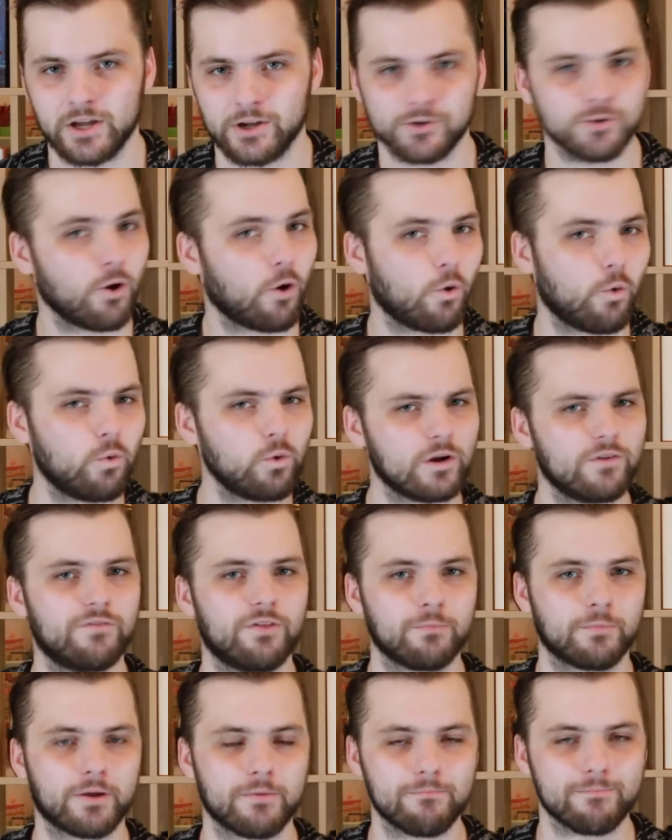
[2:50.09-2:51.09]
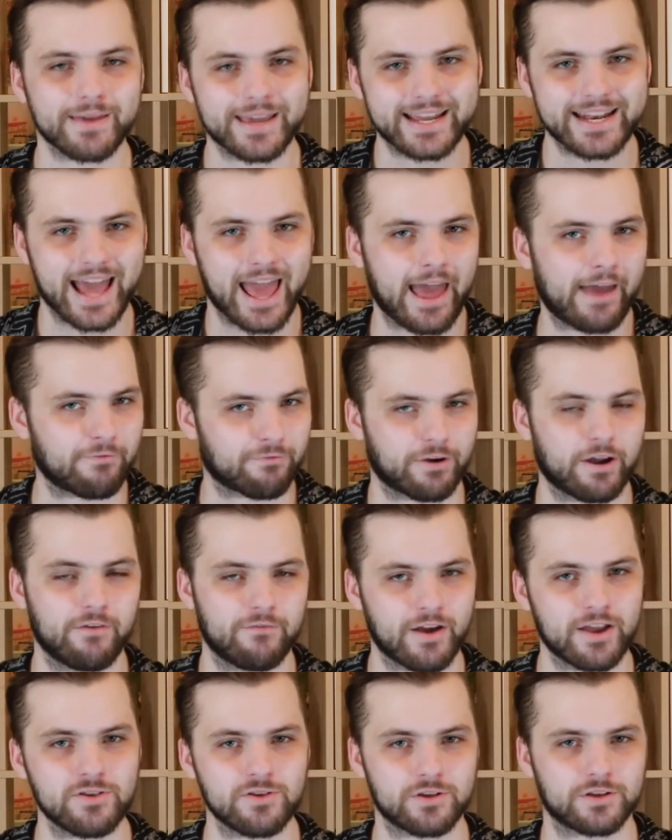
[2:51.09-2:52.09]
Not all of them can be in every
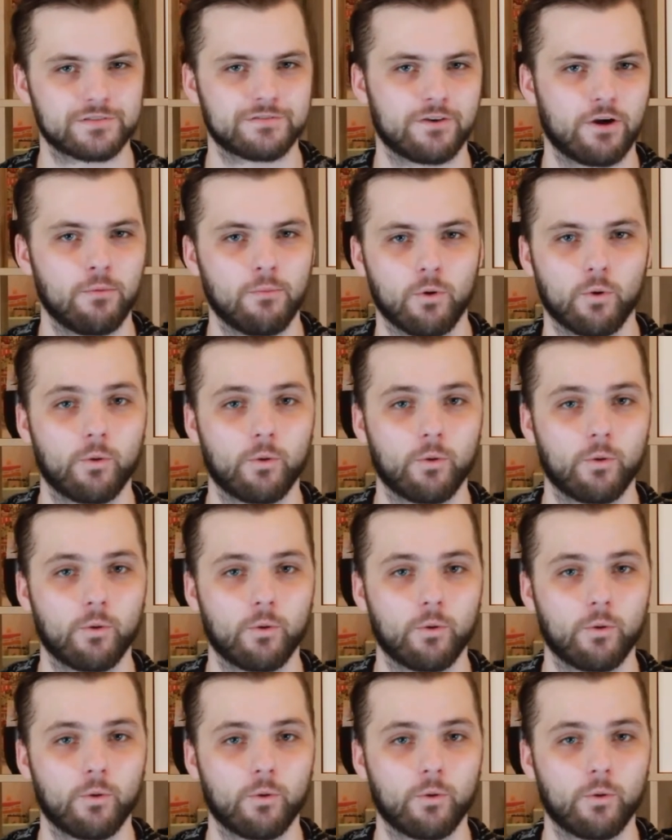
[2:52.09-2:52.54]
Avengers film,